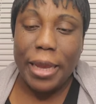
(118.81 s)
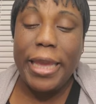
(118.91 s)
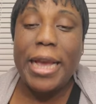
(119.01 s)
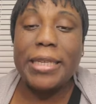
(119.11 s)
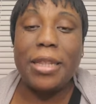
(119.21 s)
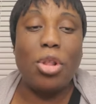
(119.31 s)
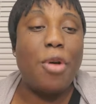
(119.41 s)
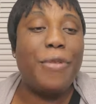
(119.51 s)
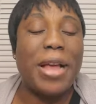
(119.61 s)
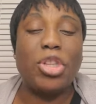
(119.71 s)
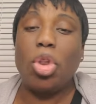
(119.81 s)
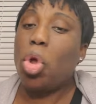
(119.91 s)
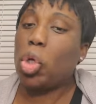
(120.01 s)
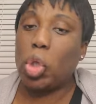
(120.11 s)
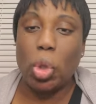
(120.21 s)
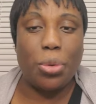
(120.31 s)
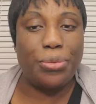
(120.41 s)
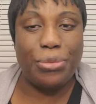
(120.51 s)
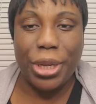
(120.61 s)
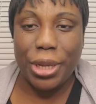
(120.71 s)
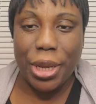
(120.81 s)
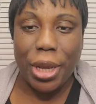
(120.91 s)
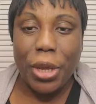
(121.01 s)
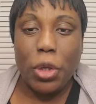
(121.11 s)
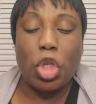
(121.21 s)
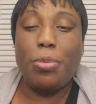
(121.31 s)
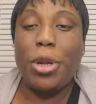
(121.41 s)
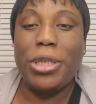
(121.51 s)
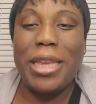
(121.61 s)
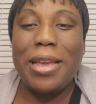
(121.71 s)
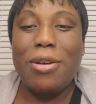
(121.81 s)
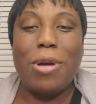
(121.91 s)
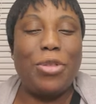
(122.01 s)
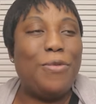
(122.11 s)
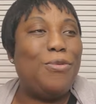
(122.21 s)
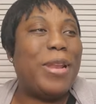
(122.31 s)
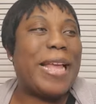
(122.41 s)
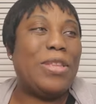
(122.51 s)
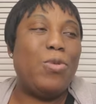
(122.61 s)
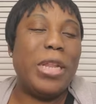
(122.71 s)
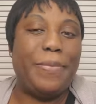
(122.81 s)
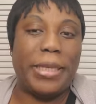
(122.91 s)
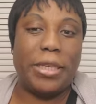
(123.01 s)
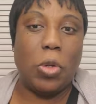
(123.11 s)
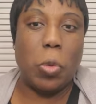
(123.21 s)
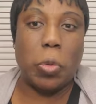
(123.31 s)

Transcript: Yes, love has long suffering. Somebody say, "Oh, I don't even like the way the person